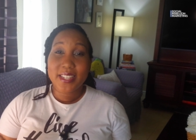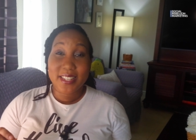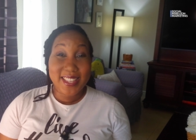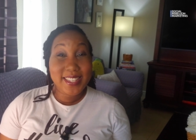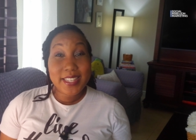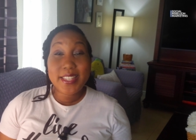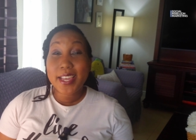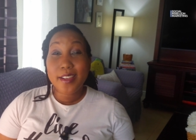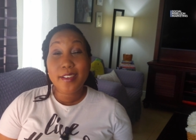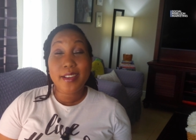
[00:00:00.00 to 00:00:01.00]
the things that
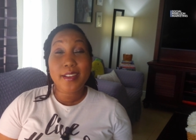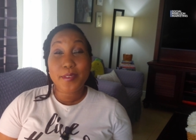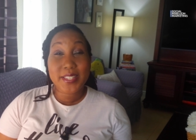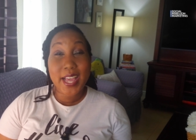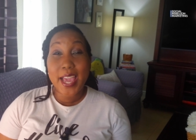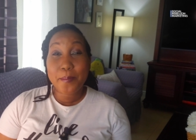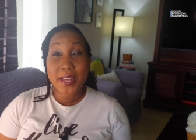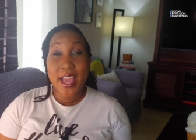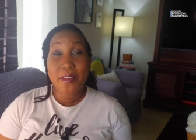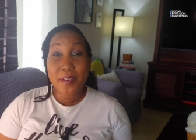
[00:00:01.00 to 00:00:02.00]
take a lot of time
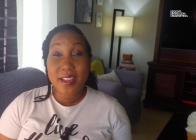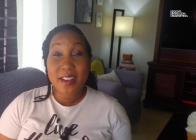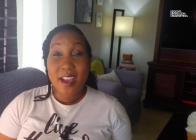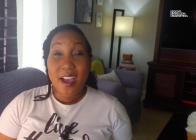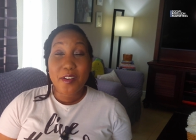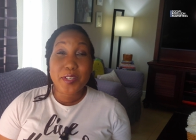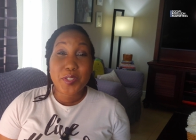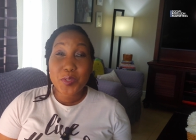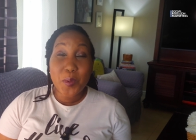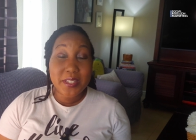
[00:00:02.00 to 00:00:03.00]
and effort are a
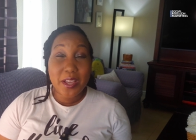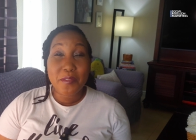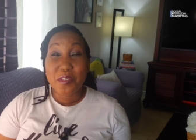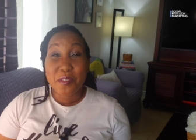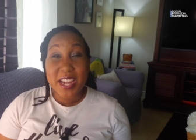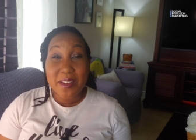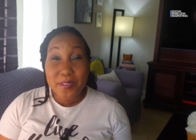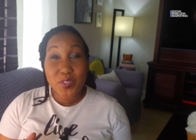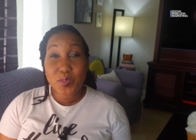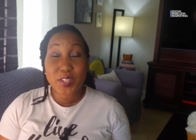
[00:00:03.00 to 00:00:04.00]
source of great
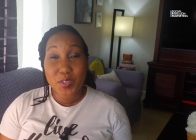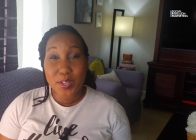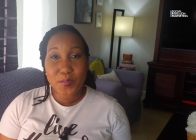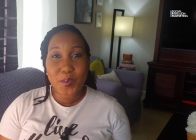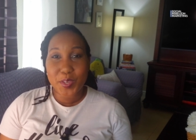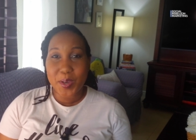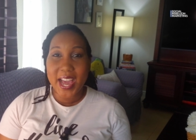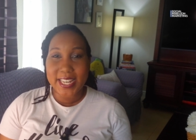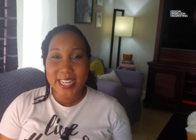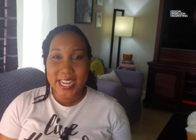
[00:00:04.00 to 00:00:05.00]
frustration for your
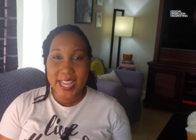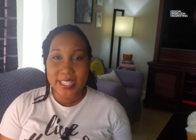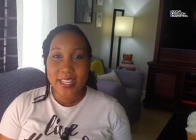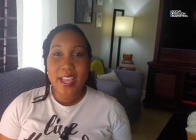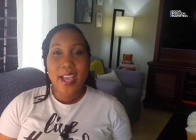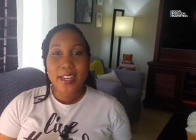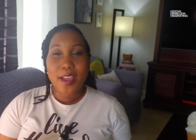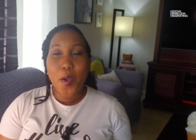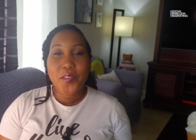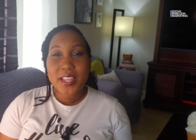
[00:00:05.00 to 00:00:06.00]
ID clients. And
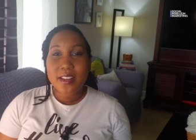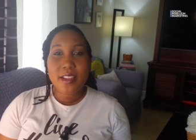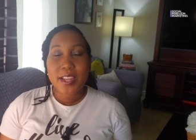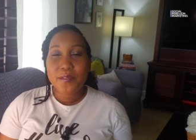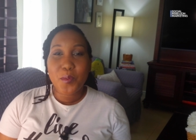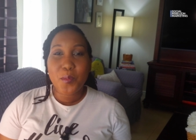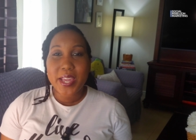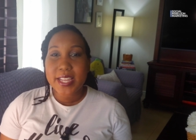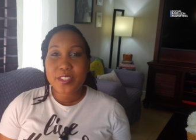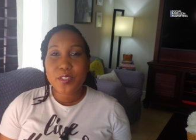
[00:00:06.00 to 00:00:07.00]
they're often looking for
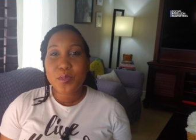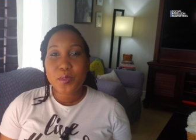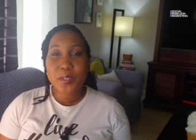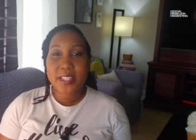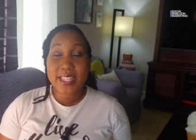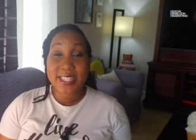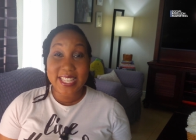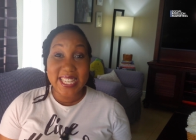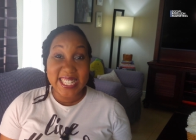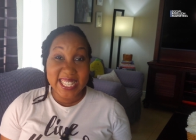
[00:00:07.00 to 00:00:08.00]
ways to do those things
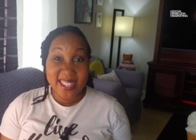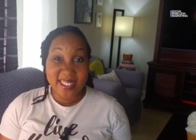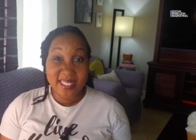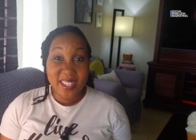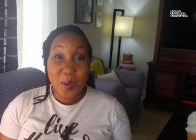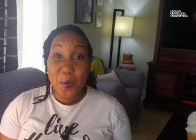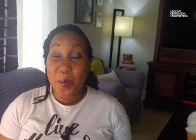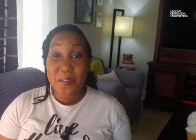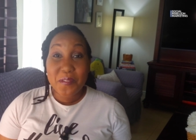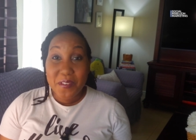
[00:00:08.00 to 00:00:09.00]
easier
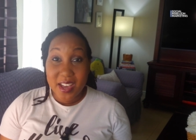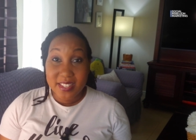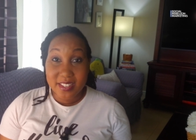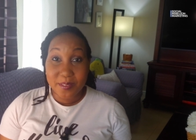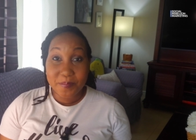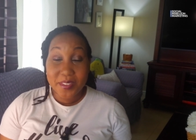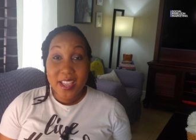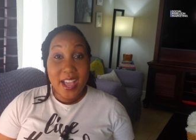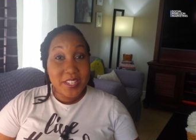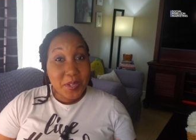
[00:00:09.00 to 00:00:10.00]
or faster.
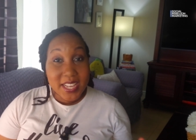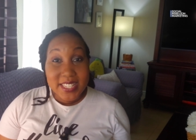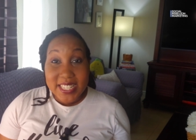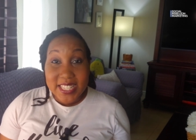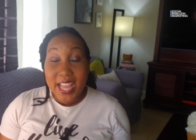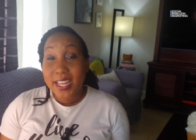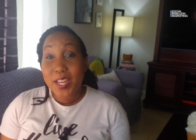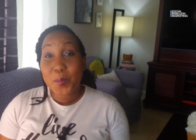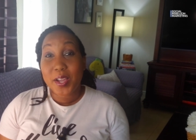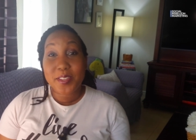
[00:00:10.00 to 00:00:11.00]
And so that's exactly
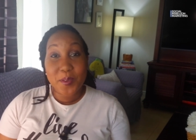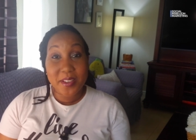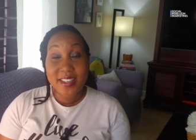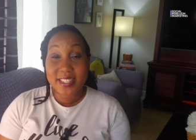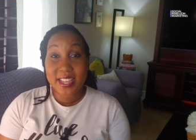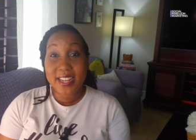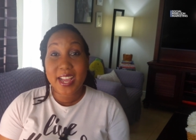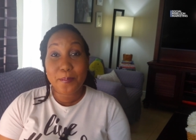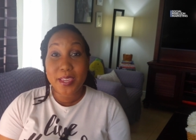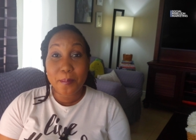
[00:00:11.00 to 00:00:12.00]
what your content
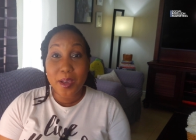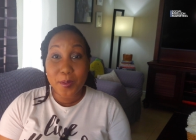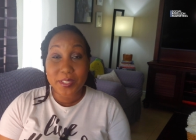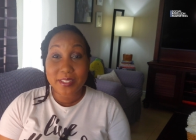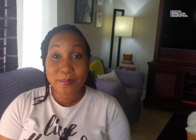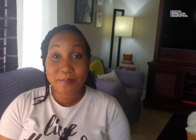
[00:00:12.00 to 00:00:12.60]
can be about.